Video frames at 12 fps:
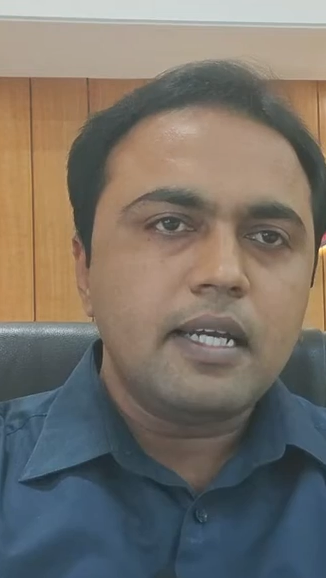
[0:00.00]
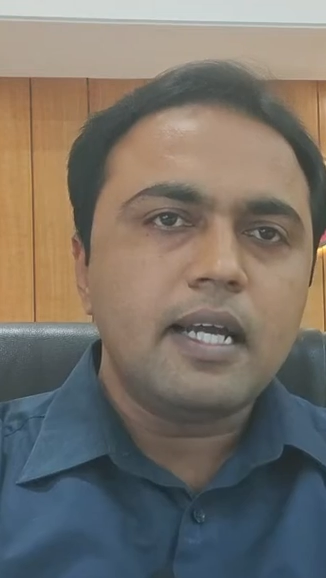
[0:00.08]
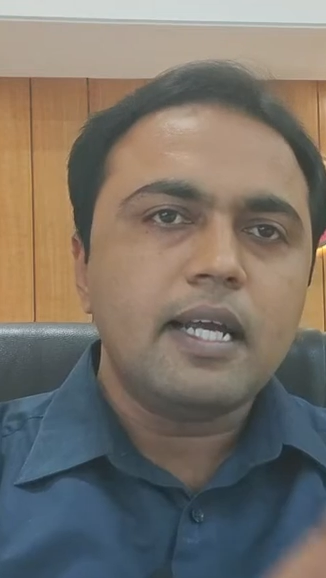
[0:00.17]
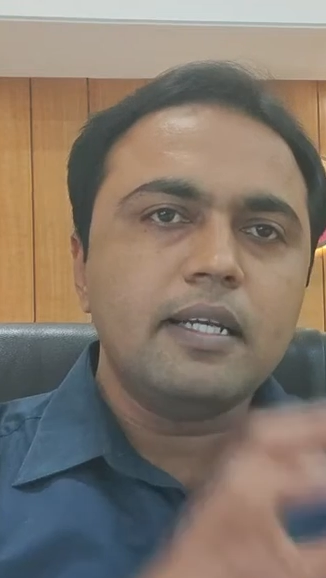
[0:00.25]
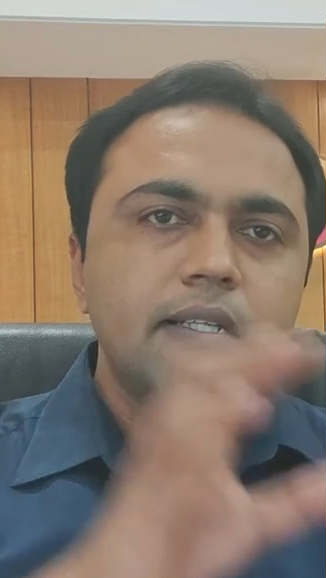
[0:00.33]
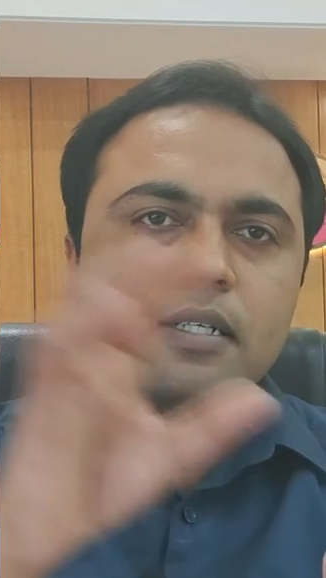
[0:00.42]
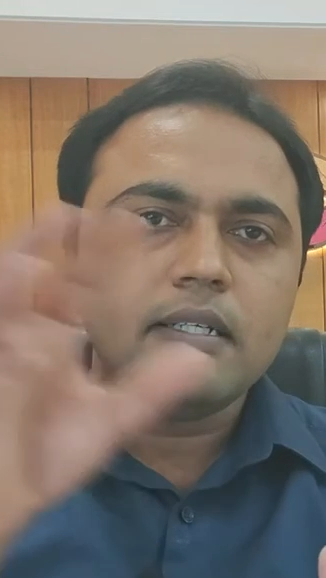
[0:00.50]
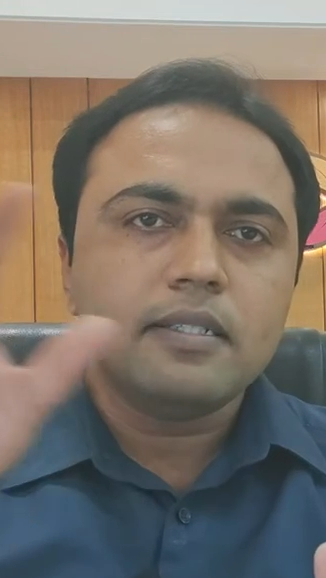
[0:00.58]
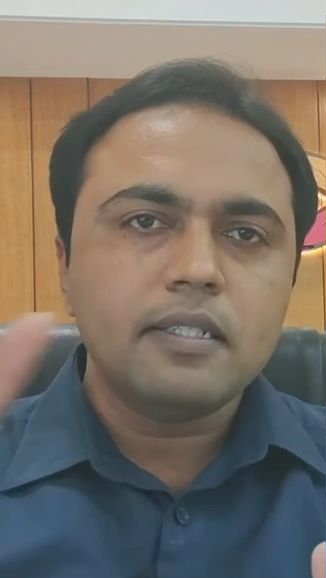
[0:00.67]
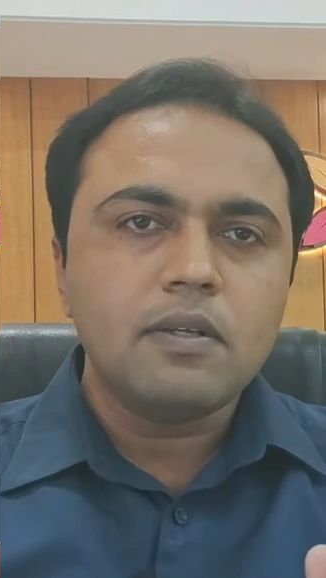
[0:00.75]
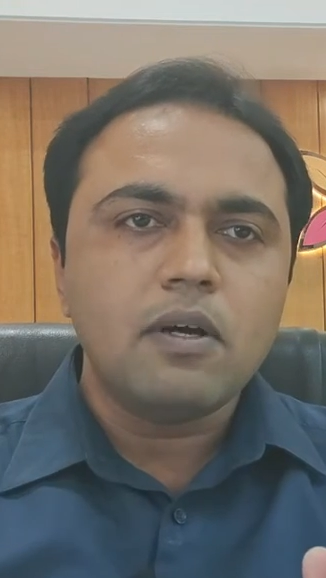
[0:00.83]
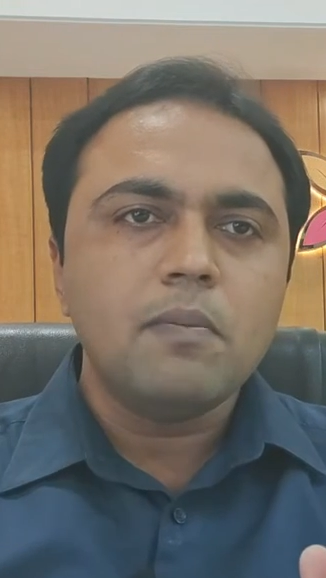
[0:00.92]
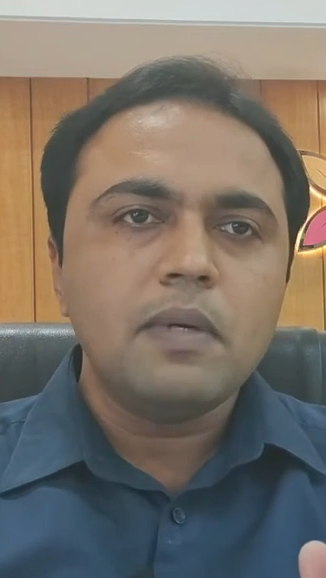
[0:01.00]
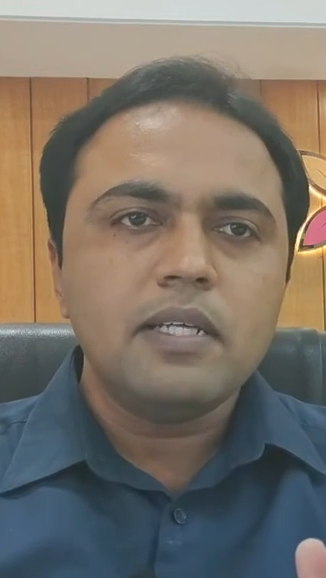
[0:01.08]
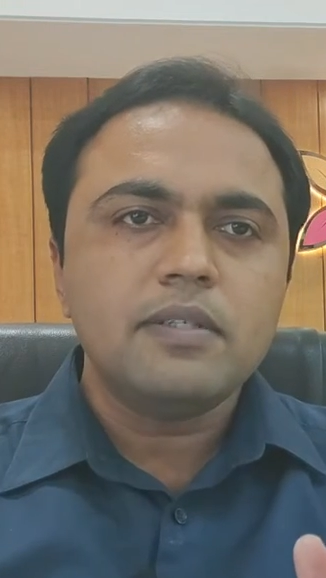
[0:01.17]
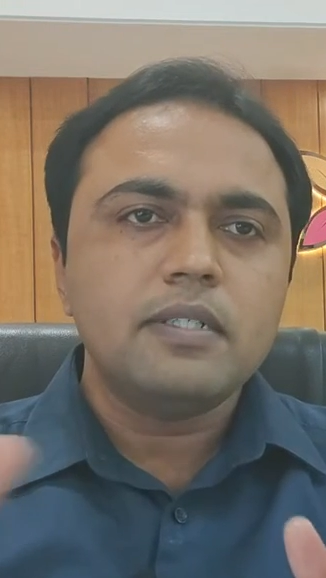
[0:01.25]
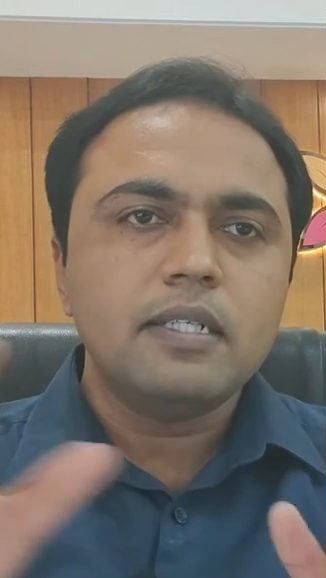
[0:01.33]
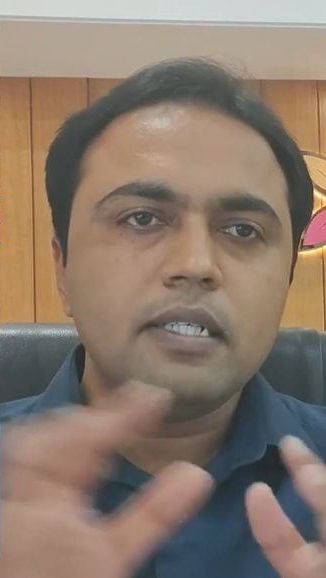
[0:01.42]
and the normal
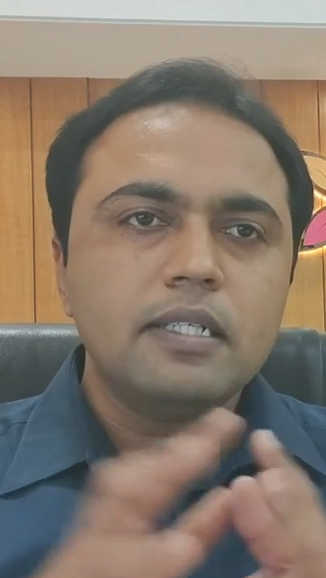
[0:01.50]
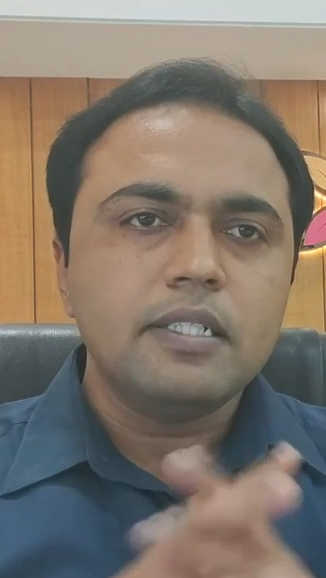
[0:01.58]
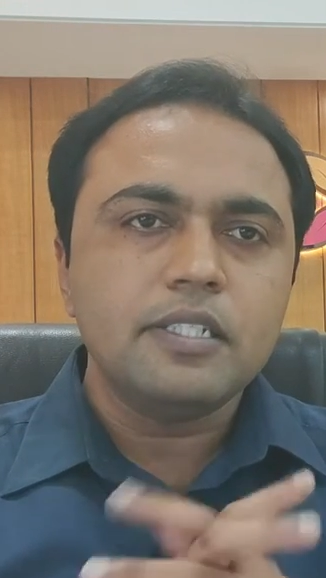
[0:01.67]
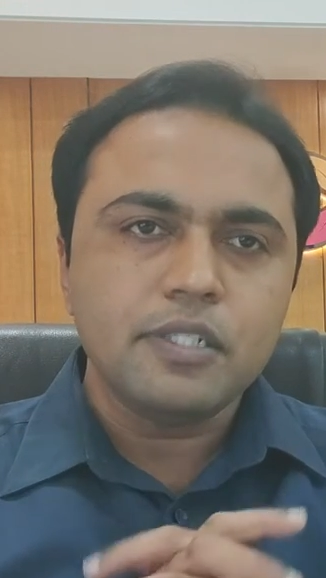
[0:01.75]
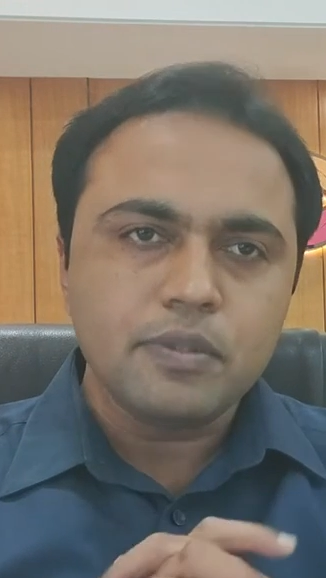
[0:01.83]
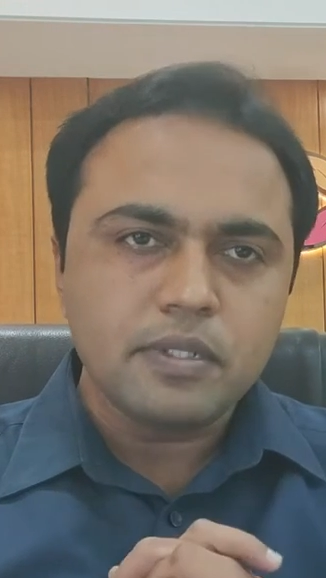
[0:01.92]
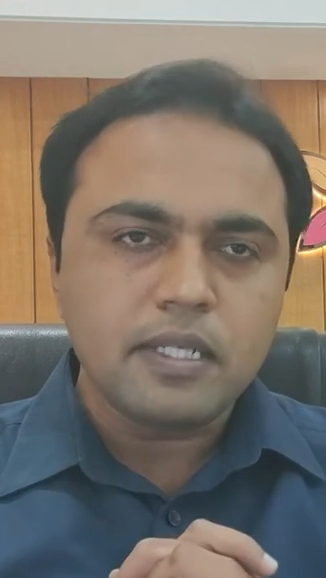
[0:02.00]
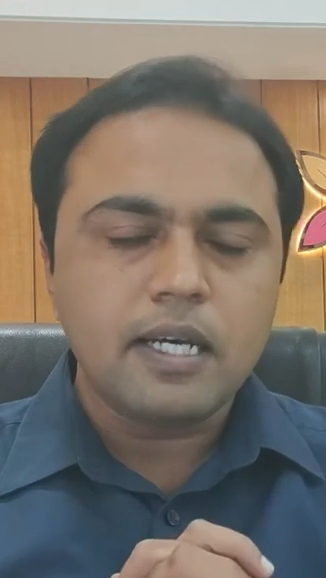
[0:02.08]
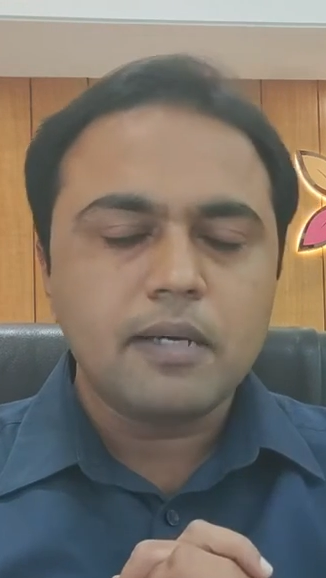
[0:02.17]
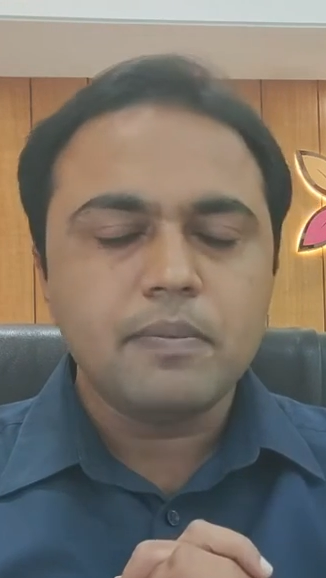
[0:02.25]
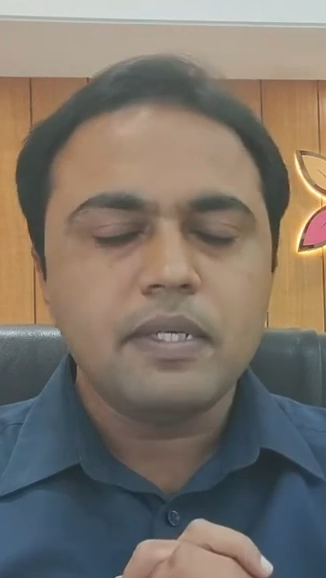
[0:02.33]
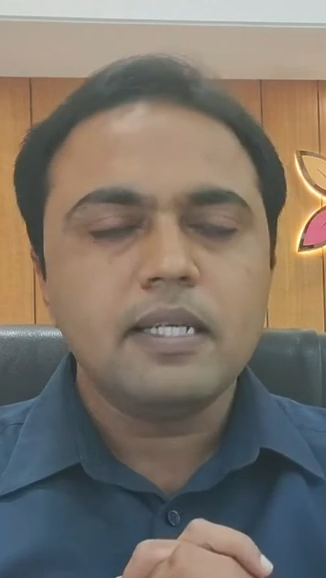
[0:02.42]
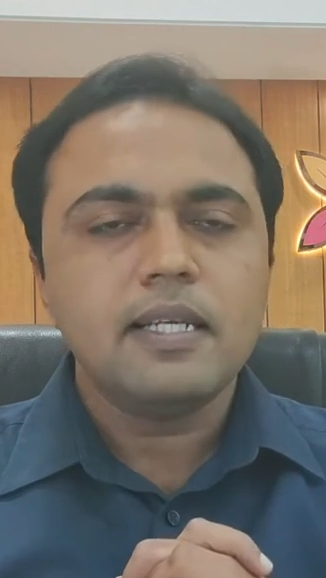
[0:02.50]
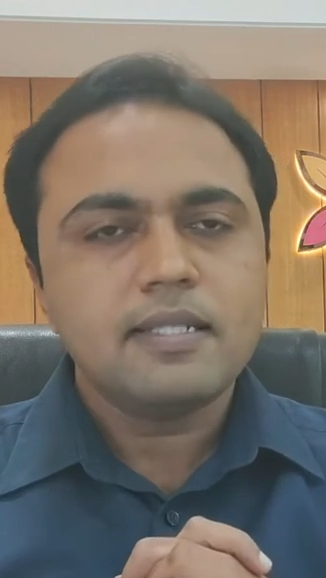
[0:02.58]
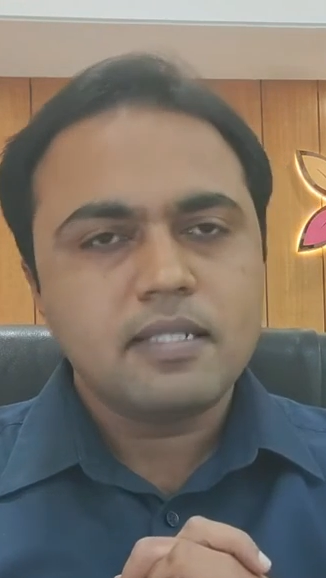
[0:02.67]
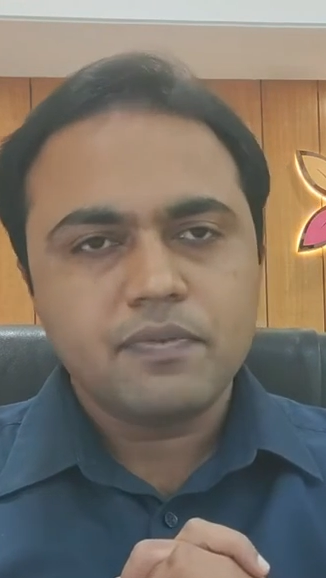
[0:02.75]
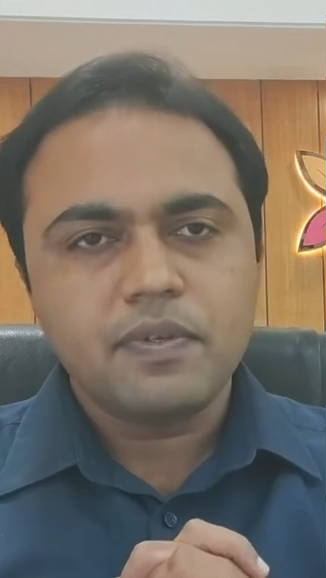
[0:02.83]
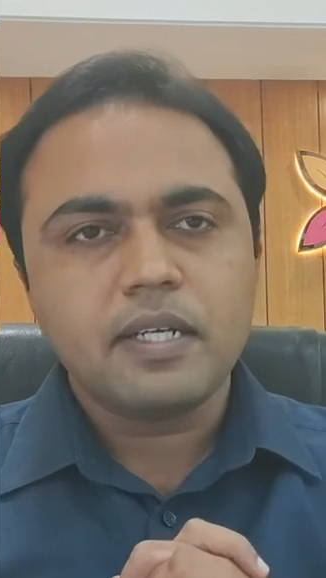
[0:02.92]
tissues are being
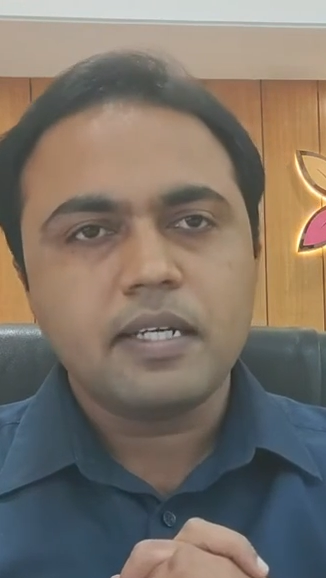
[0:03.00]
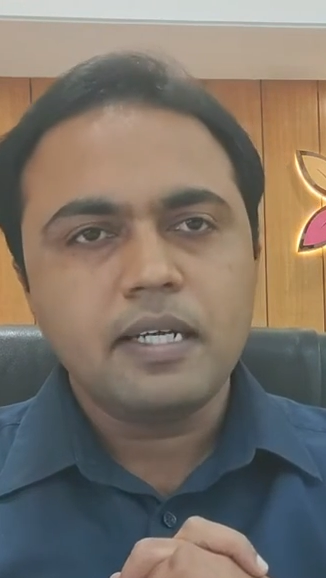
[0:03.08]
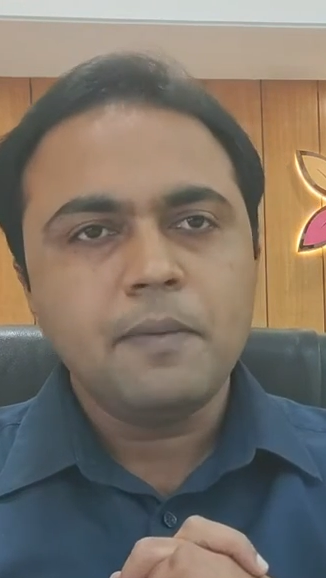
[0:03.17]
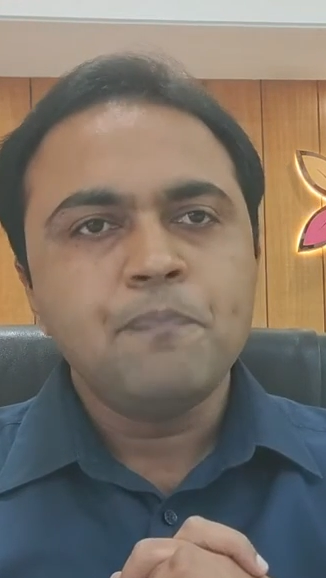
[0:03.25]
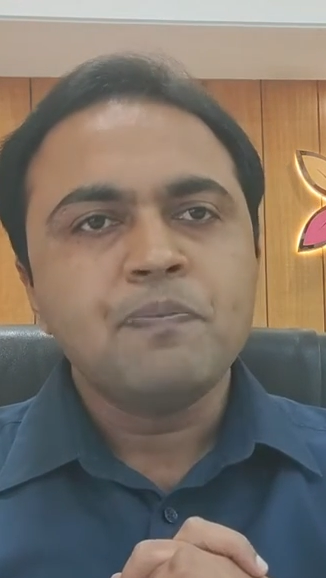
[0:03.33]
less affected,